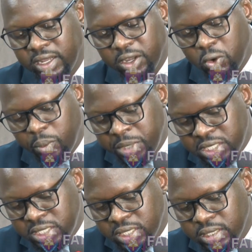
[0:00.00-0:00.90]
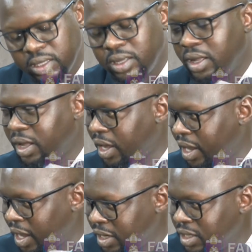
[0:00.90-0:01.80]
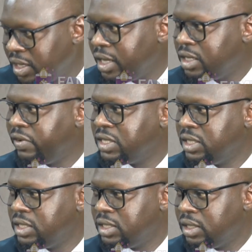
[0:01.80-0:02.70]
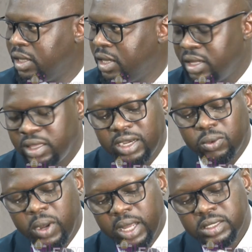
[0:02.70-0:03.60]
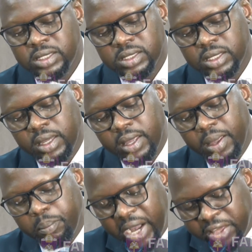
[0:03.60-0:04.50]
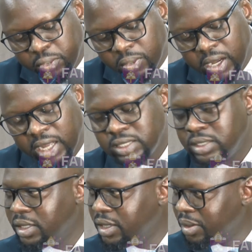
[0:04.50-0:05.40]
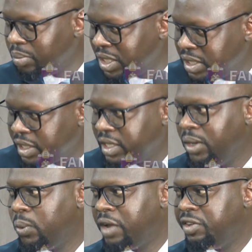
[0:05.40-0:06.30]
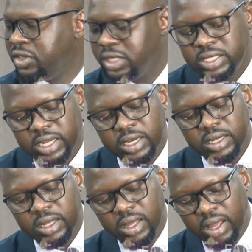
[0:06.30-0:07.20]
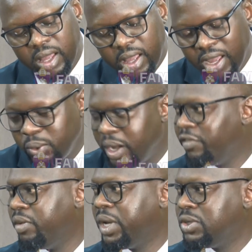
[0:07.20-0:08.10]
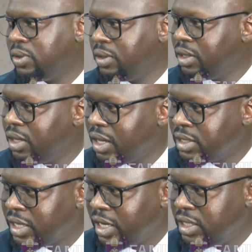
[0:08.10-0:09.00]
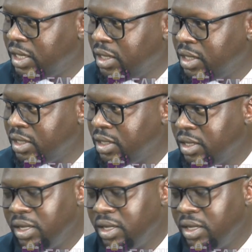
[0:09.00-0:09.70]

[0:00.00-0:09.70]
in the community and in the health facility. That once a birth occurs, immediately we have it registered and we have a person assigned a NIN.